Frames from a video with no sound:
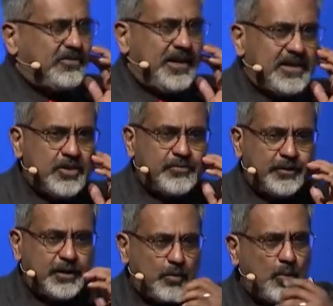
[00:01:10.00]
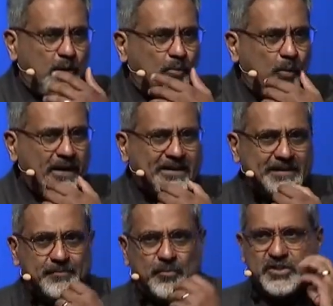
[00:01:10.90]
Thank you for that warm
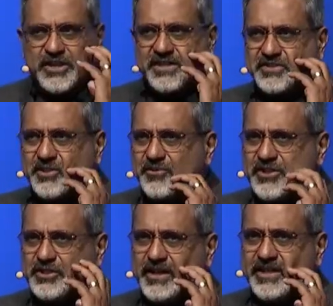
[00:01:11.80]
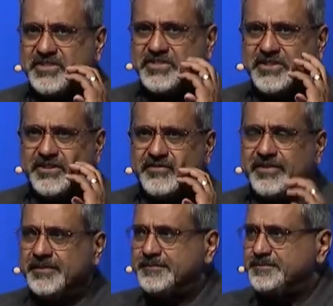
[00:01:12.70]
welcome, which I so richly deserve,